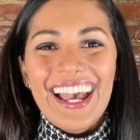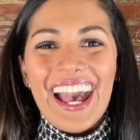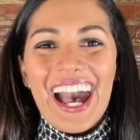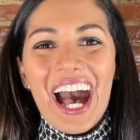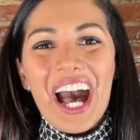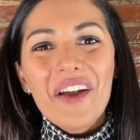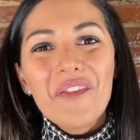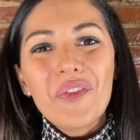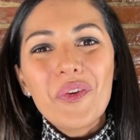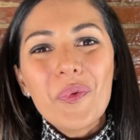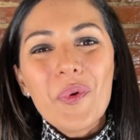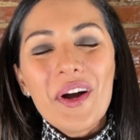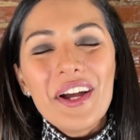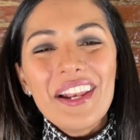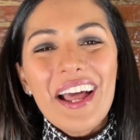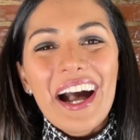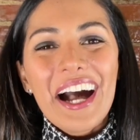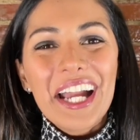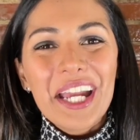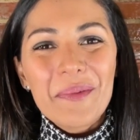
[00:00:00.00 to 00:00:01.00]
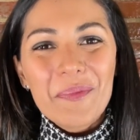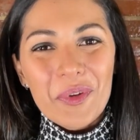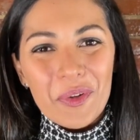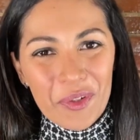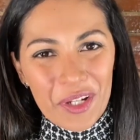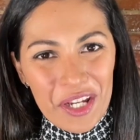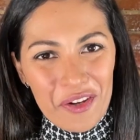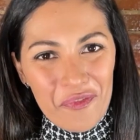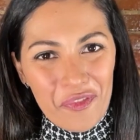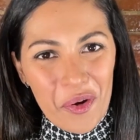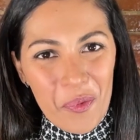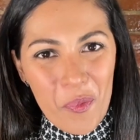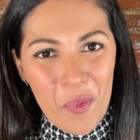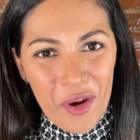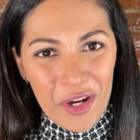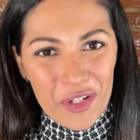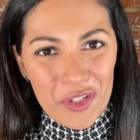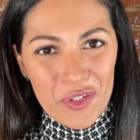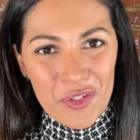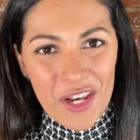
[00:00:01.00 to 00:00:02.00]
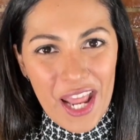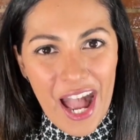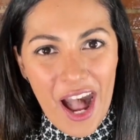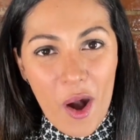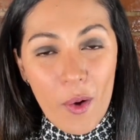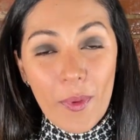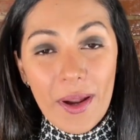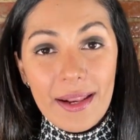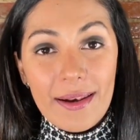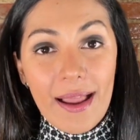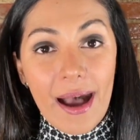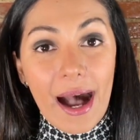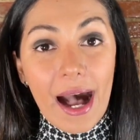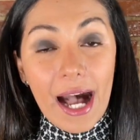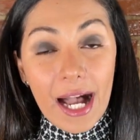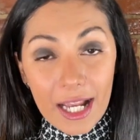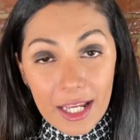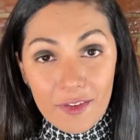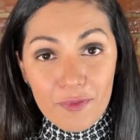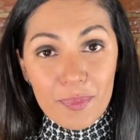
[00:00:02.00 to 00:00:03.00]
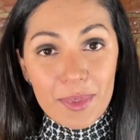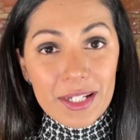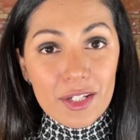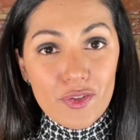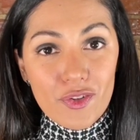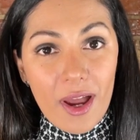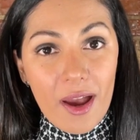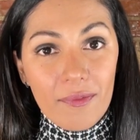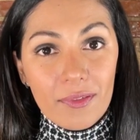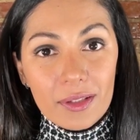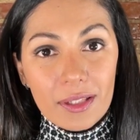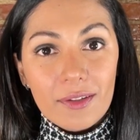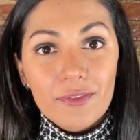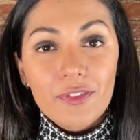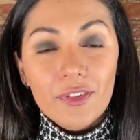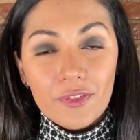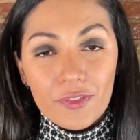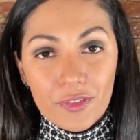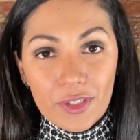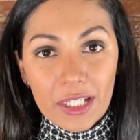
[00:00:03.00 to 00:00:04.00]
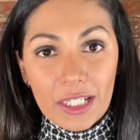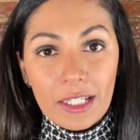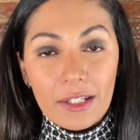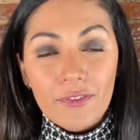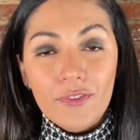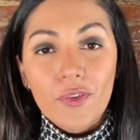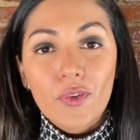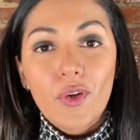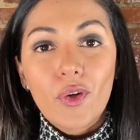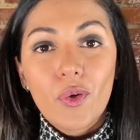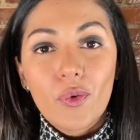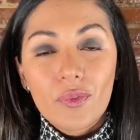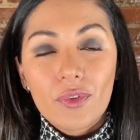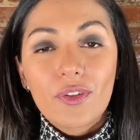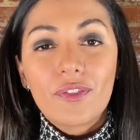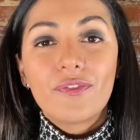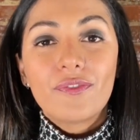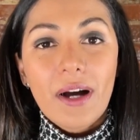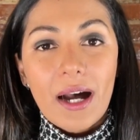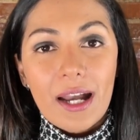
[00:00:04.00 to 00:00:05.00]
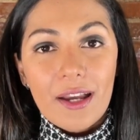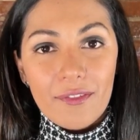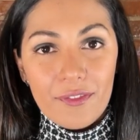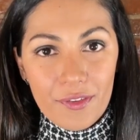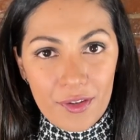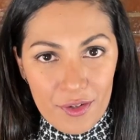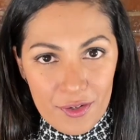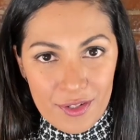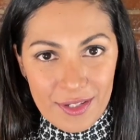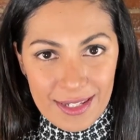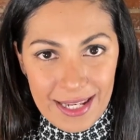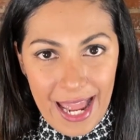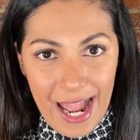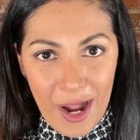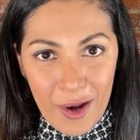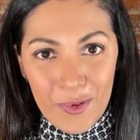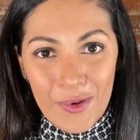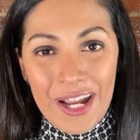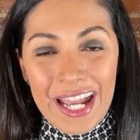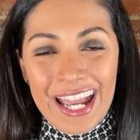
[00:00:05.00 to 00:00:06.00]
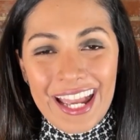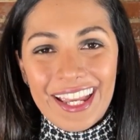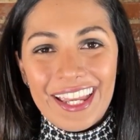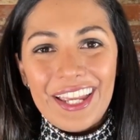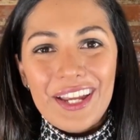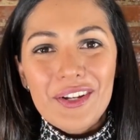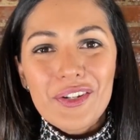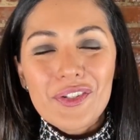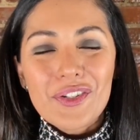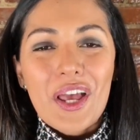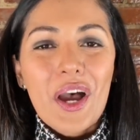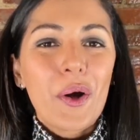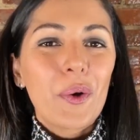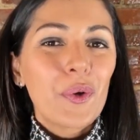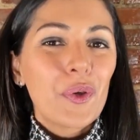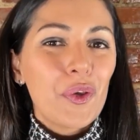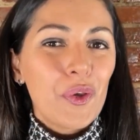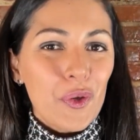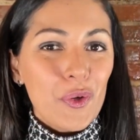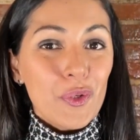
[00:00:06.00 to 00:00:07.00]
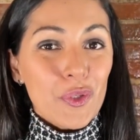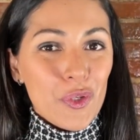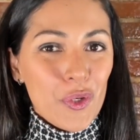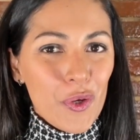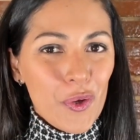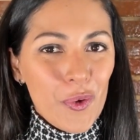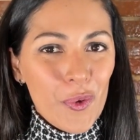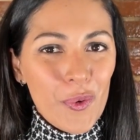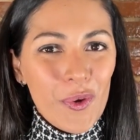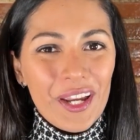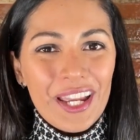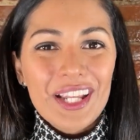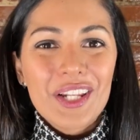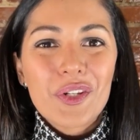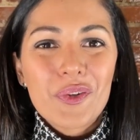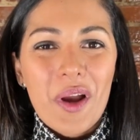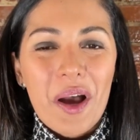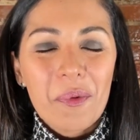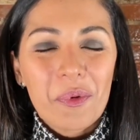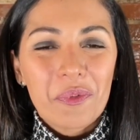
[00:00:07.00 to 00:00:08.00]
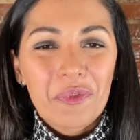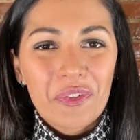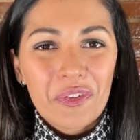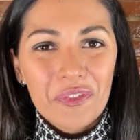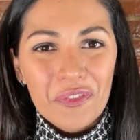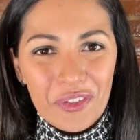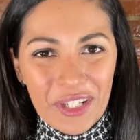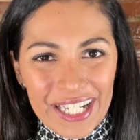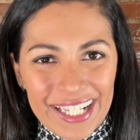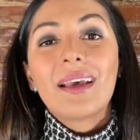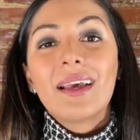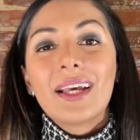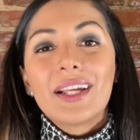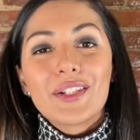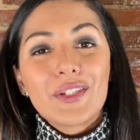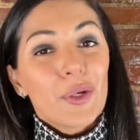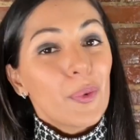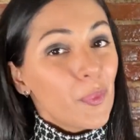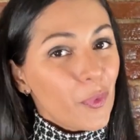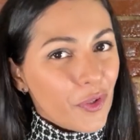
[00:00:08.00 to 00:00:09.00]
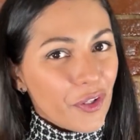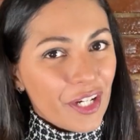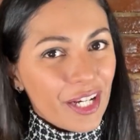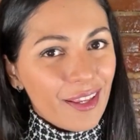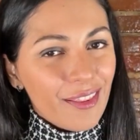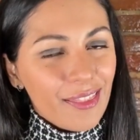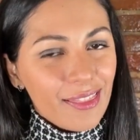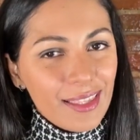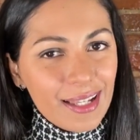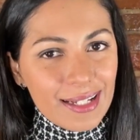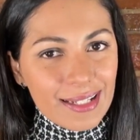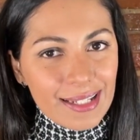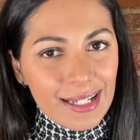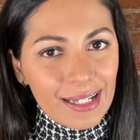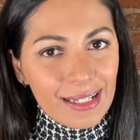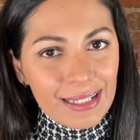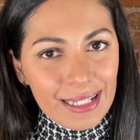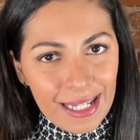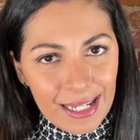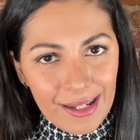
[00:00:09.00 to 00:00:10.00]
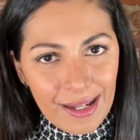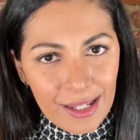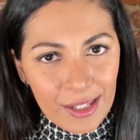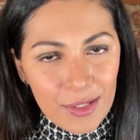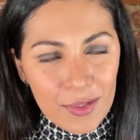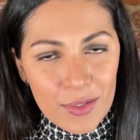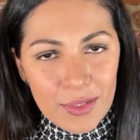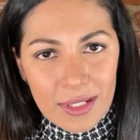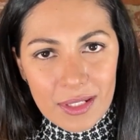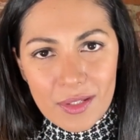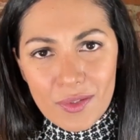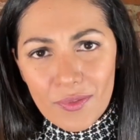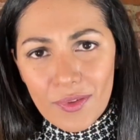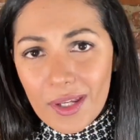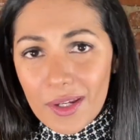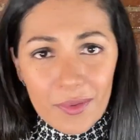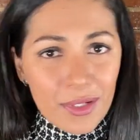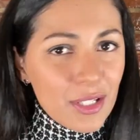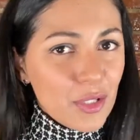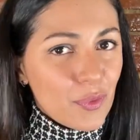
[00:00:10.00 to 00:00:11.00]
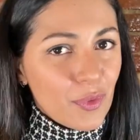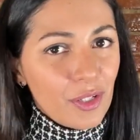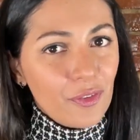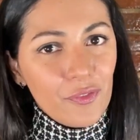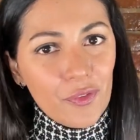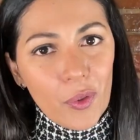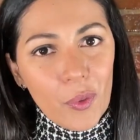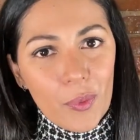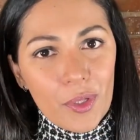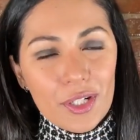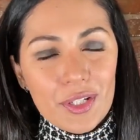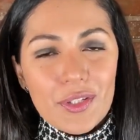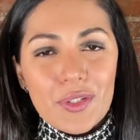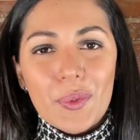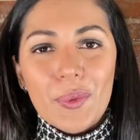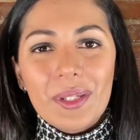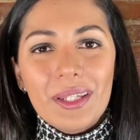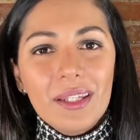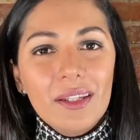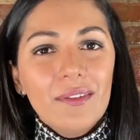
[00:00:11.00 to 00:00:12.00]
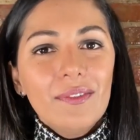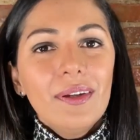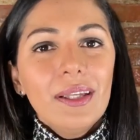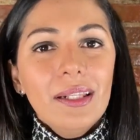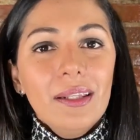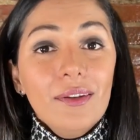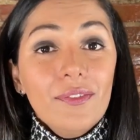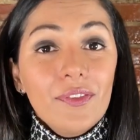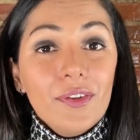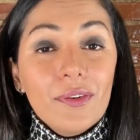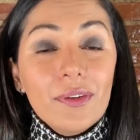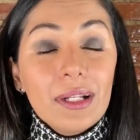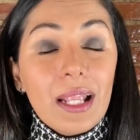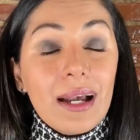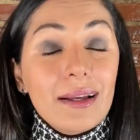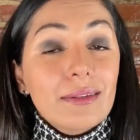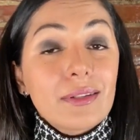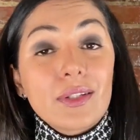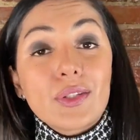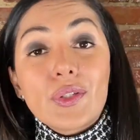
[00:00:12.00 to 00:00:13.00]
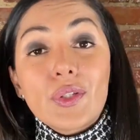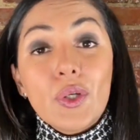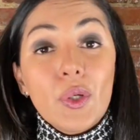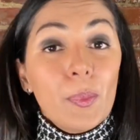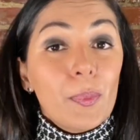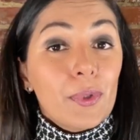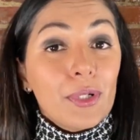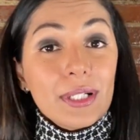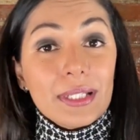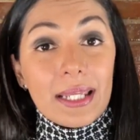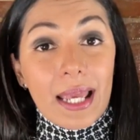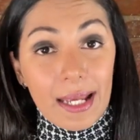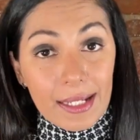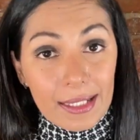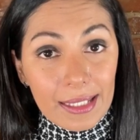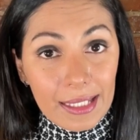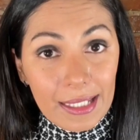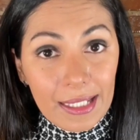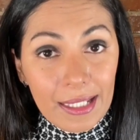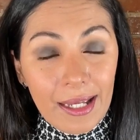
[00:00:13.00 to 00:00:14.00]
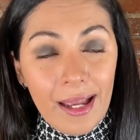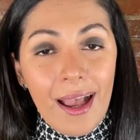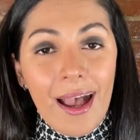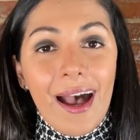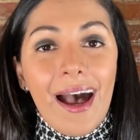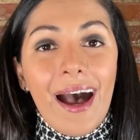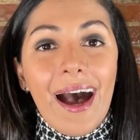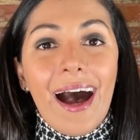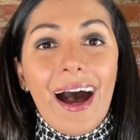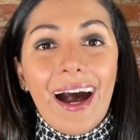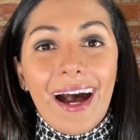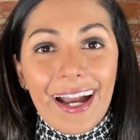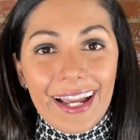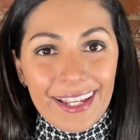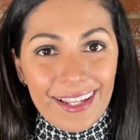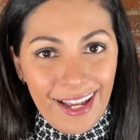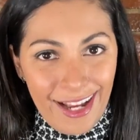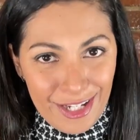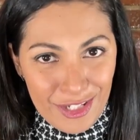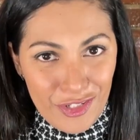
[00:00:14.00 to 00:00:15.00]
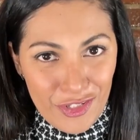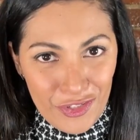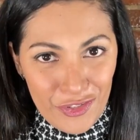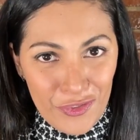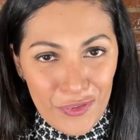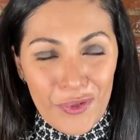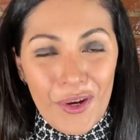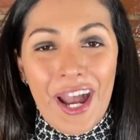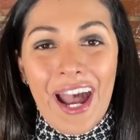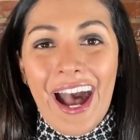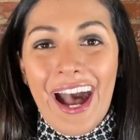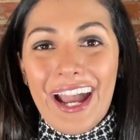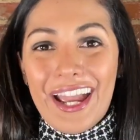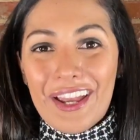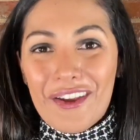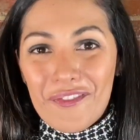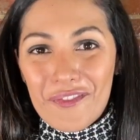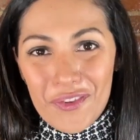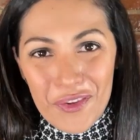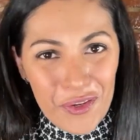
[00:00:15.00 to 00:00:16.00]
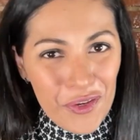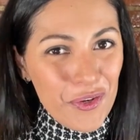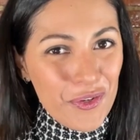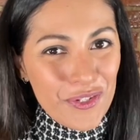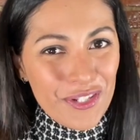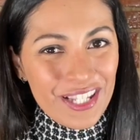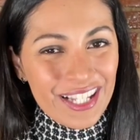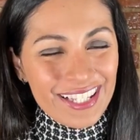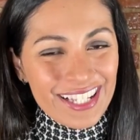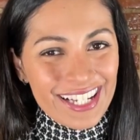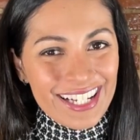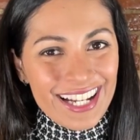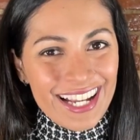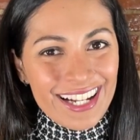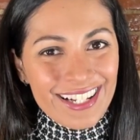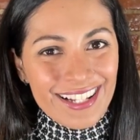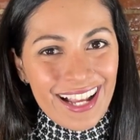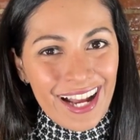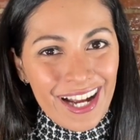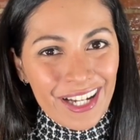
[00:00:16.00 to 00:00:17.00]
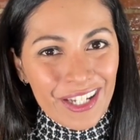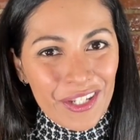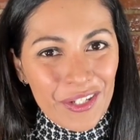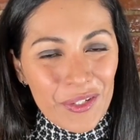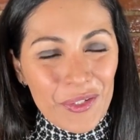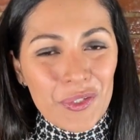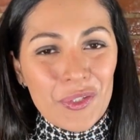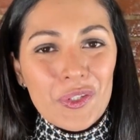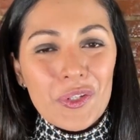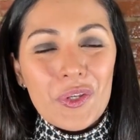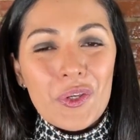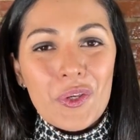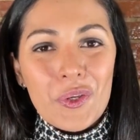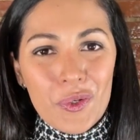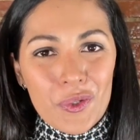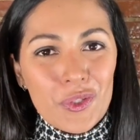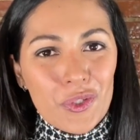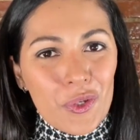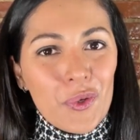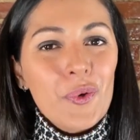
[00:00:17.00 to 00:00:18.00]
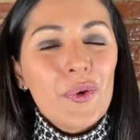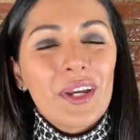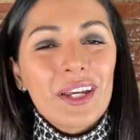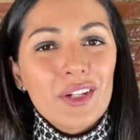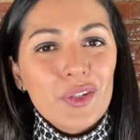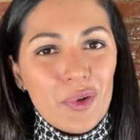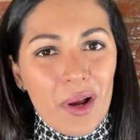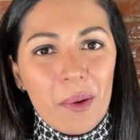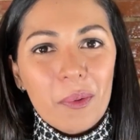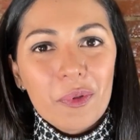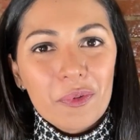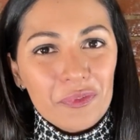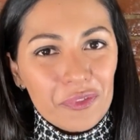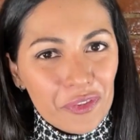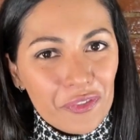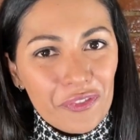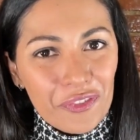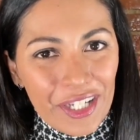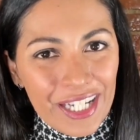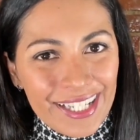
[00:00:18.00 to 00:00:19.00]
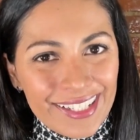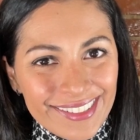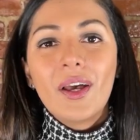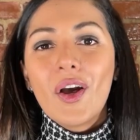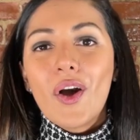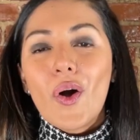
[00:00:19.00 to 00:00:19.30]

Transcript: Hi everyone, I am Noreen from Where to Now, and I've been traveling for free for over 5 years now. Here's how you too can travel for free. Don't worry, the technique I use is very straightforward, so even if you're not super techie, I got you. If you use the techniques I use, you too can travel for free.